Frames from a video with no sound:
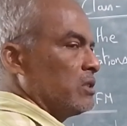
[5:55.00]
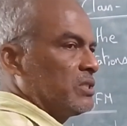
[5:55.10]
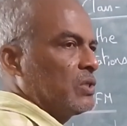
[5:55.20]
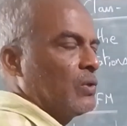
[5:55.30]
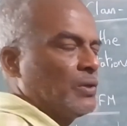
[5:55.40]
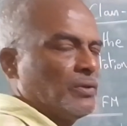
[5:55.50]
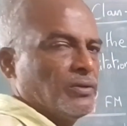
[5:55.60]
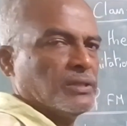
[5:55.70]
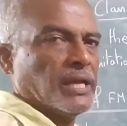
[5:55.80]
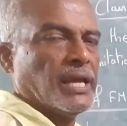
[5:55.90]

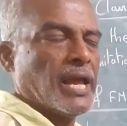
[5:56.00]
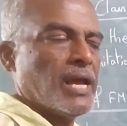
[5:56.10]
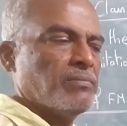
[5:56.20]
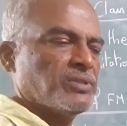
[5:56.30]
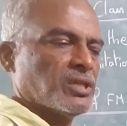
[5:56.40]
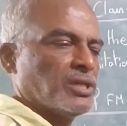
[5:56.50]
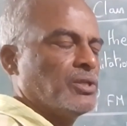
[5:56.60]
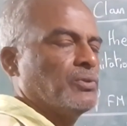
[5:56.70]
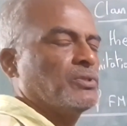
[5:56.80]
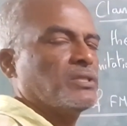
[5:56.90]
Also, the AM
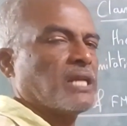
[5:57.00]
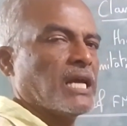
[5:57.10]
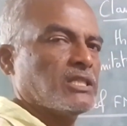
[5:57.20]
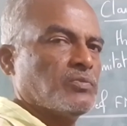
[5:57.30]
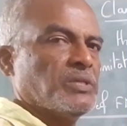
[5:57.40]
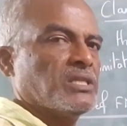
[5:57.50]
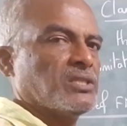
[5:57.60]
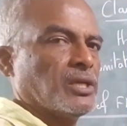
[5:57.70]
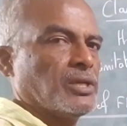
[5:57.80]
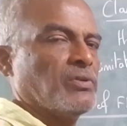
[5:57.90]
circuit,
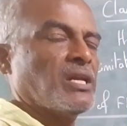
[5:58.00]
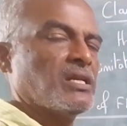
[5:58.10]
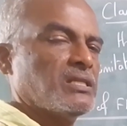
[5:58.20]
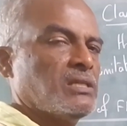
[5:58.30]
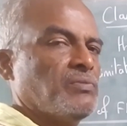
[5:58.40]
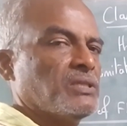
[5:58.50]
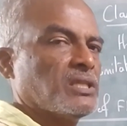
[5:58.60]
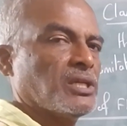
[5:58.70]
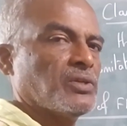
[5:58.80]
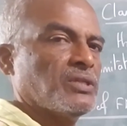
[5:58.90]
transmitter circuit and
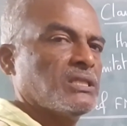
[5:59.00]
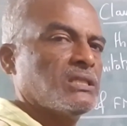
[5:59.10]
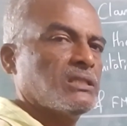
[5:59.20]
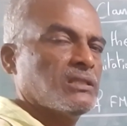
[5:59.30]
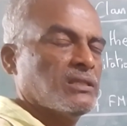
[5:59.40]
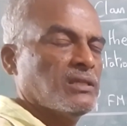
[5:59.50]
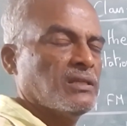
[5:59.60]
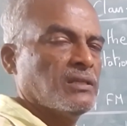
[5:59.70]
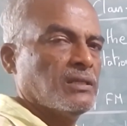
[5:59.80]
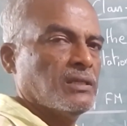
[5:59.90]
receiver circuit is
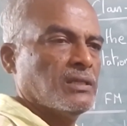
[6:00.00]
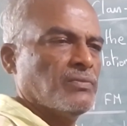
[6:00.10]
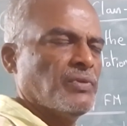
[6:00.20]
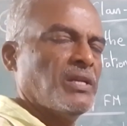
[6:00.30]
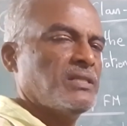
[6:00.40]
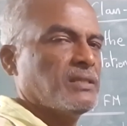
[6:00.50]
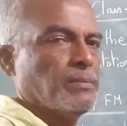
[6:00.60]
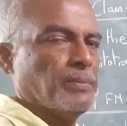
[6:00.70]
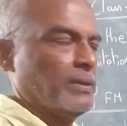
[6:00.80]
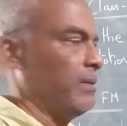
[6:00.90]
very
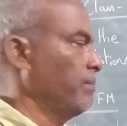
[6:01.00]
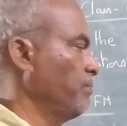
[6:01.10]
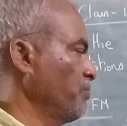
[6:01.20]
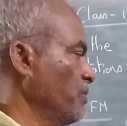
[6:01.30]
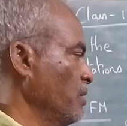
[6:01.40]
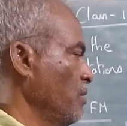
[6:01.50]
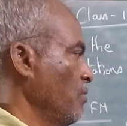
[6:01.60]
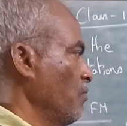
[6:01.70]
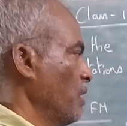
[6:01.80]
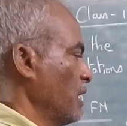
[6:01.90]
simple.
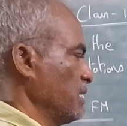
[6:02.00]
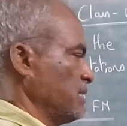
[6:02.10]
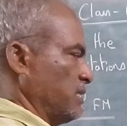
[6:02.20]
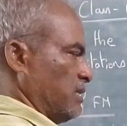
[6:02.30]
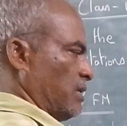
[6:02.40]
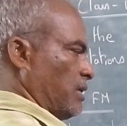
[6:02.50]
Whereas